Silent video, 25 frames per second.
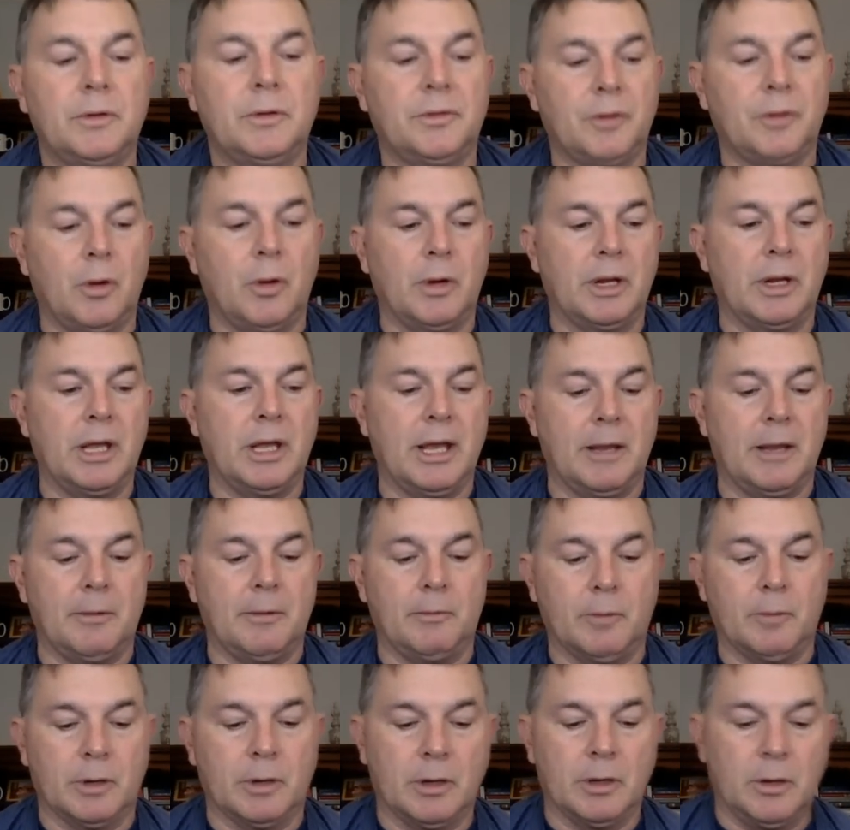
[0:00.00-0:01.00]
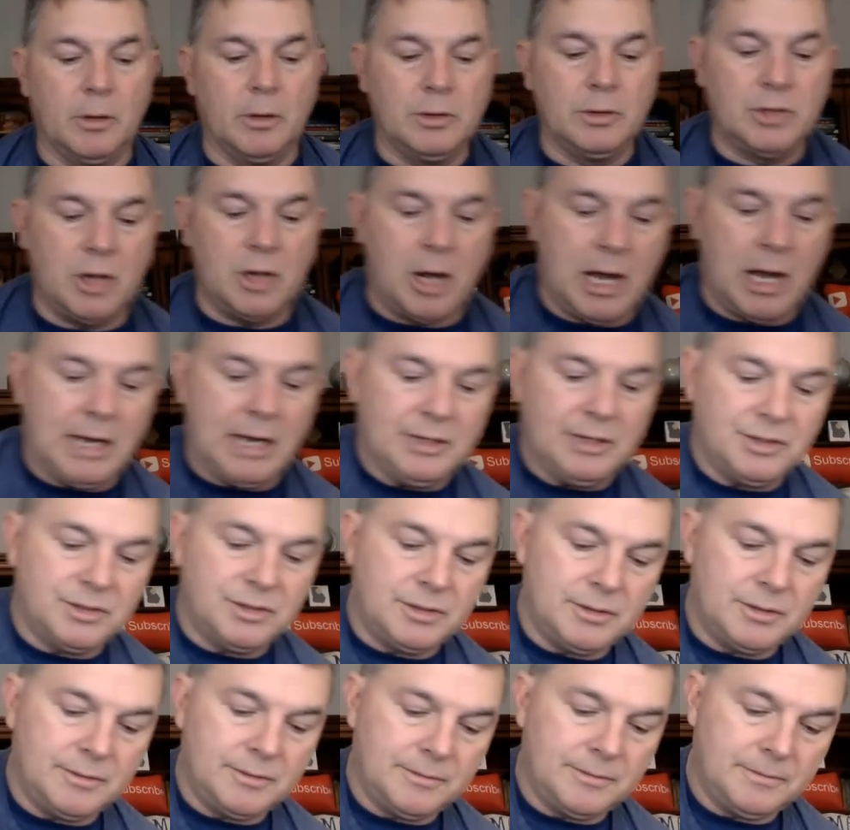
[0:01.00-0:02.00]
So again, we're going to go
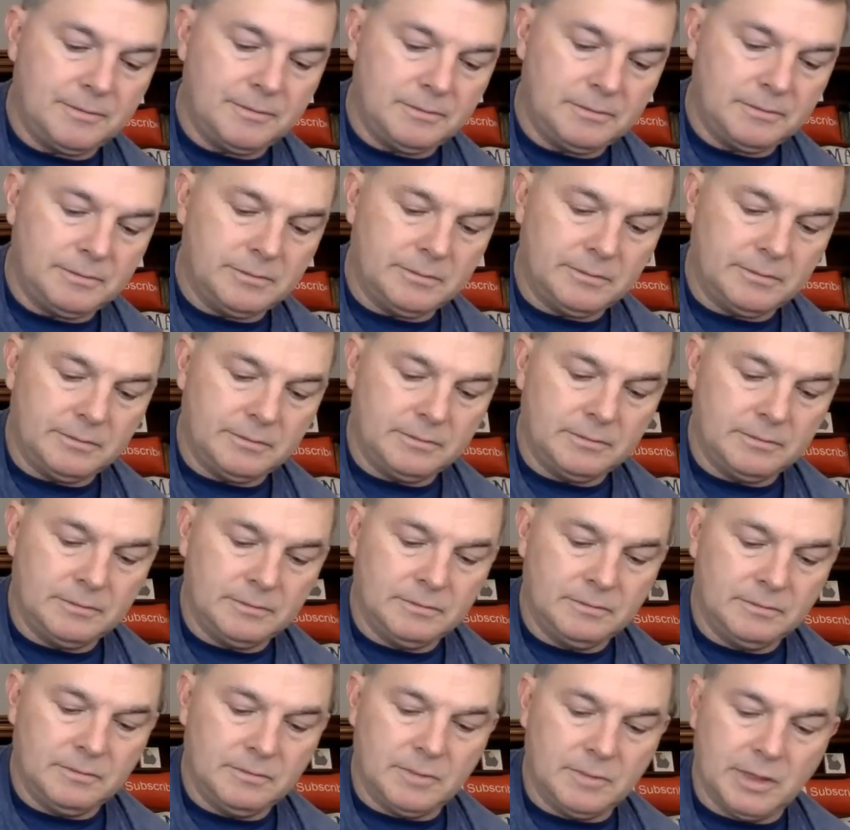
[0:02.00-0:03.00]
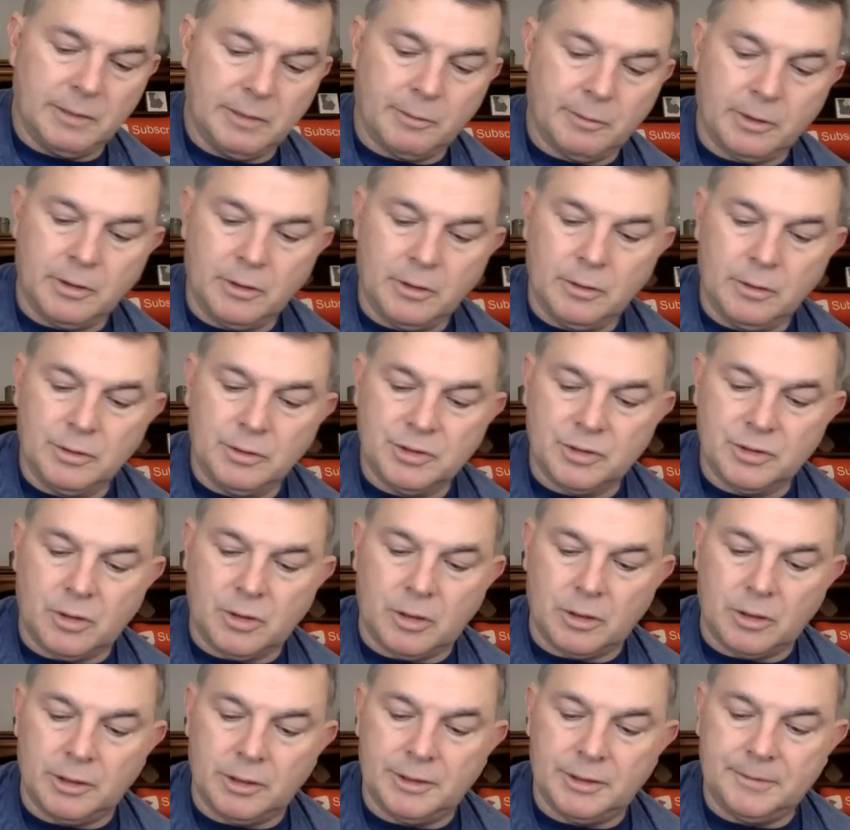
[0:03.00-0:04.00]
Josh, and we're going to go
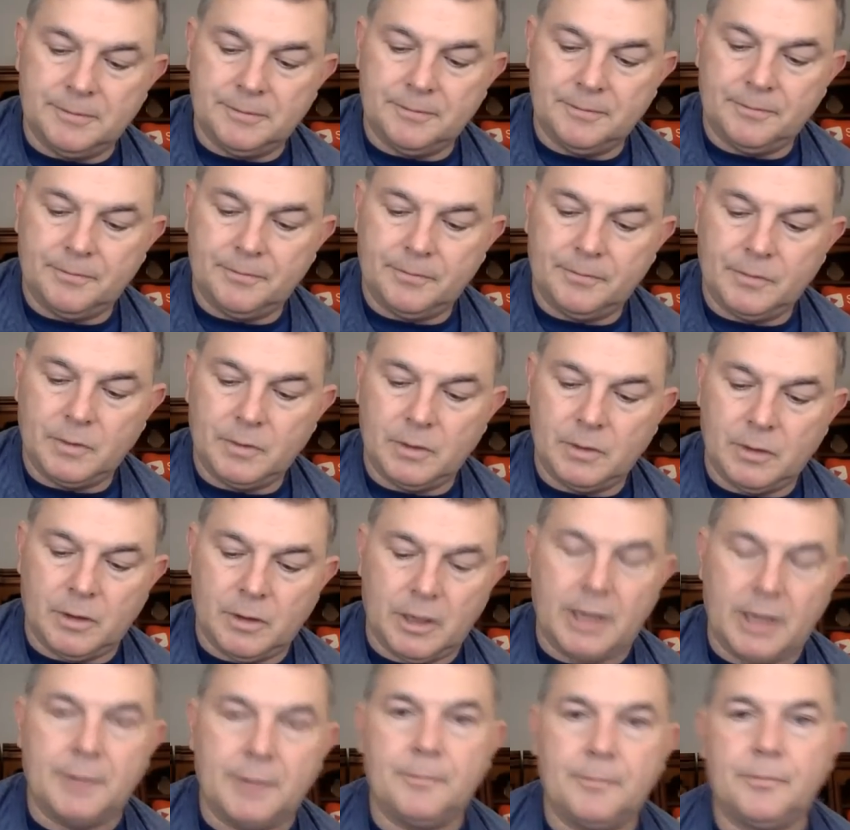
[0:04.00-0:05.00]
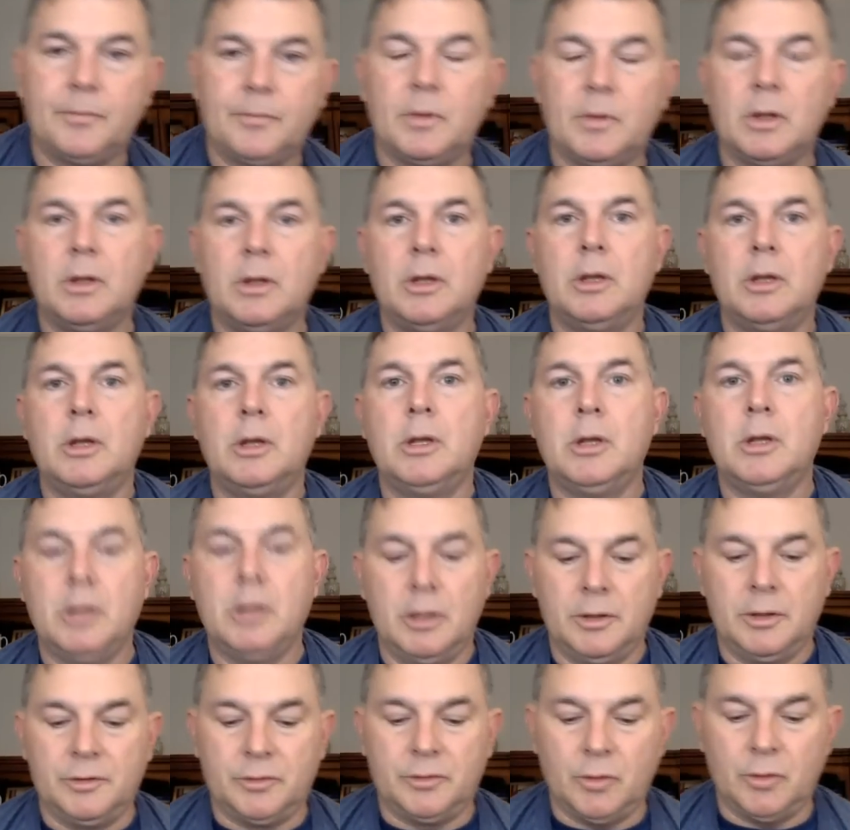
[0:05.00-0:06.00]
Charlotte. All
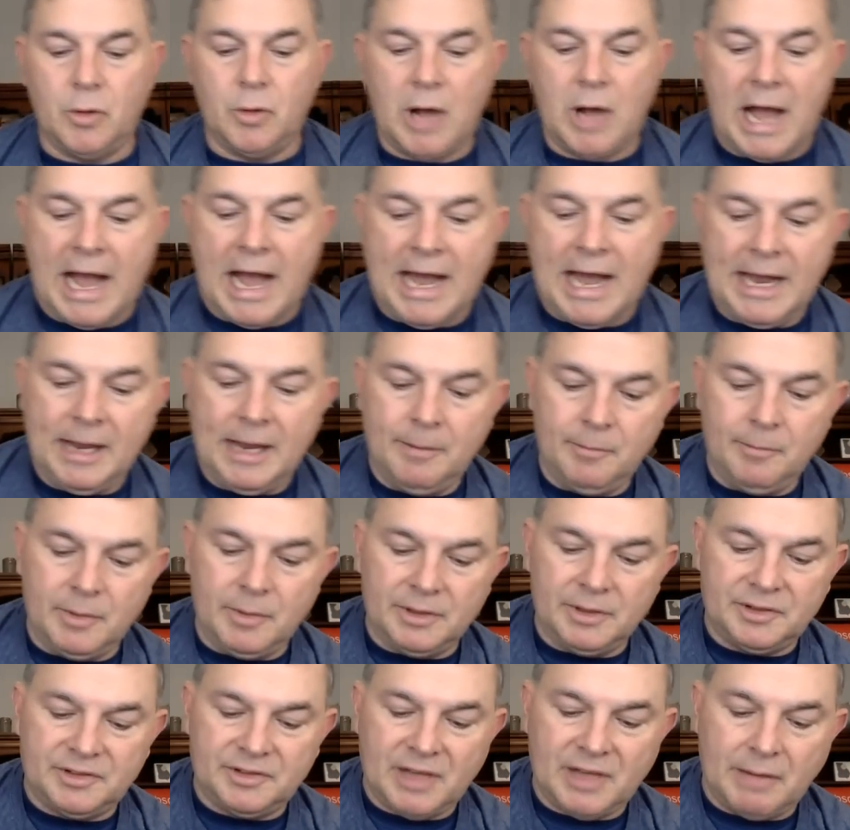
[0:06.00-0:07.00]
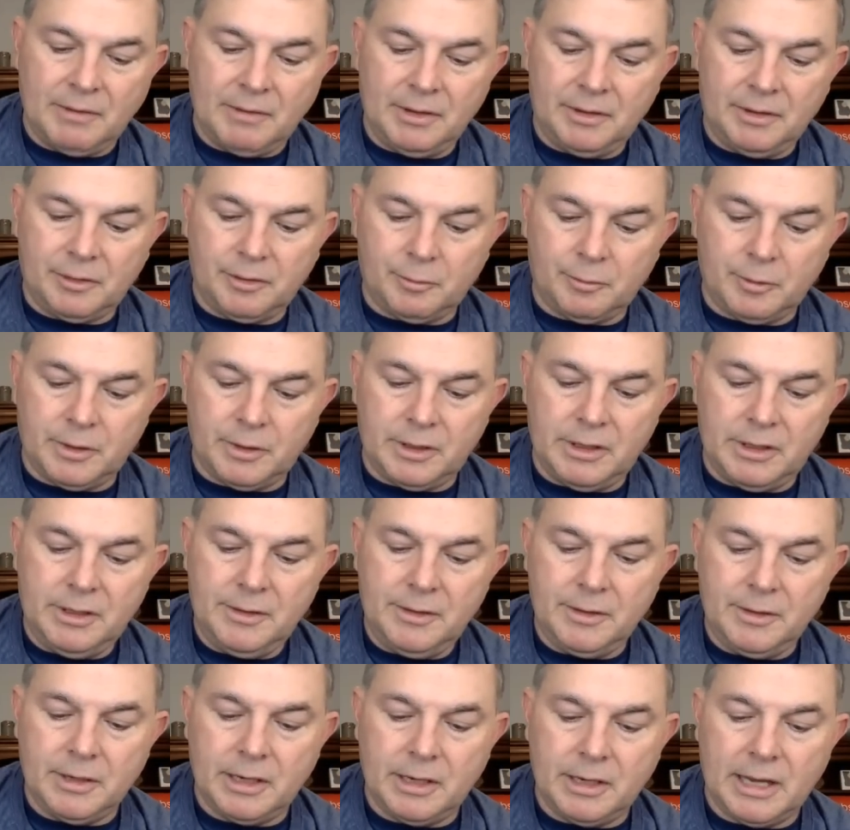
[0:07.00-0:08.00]
right. So I'm
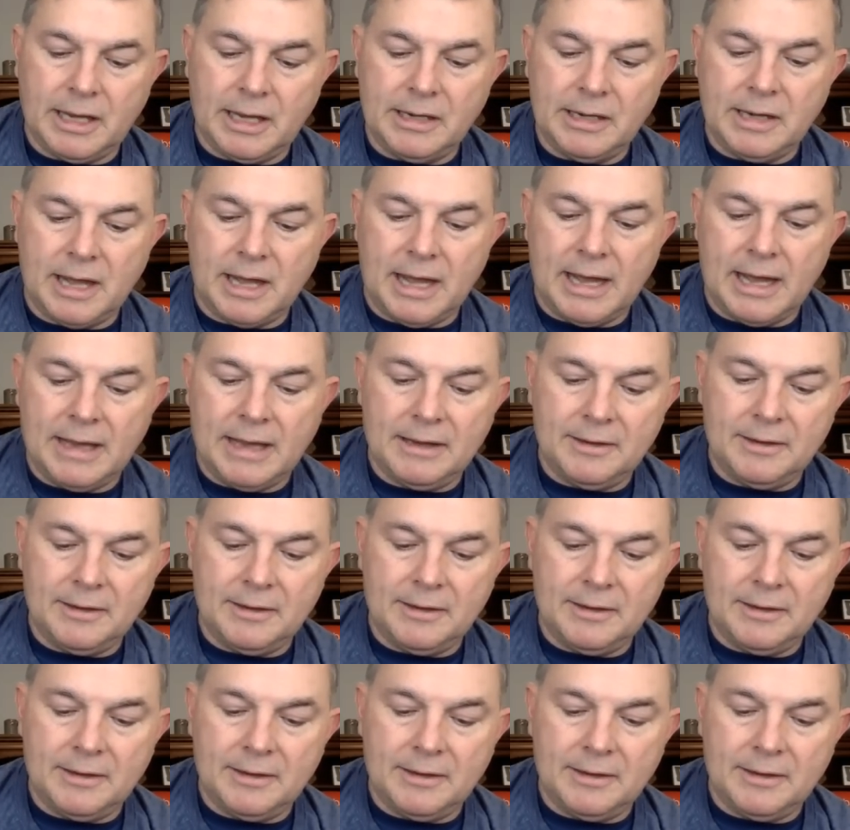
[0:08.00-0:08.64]
seventy-three, and I die.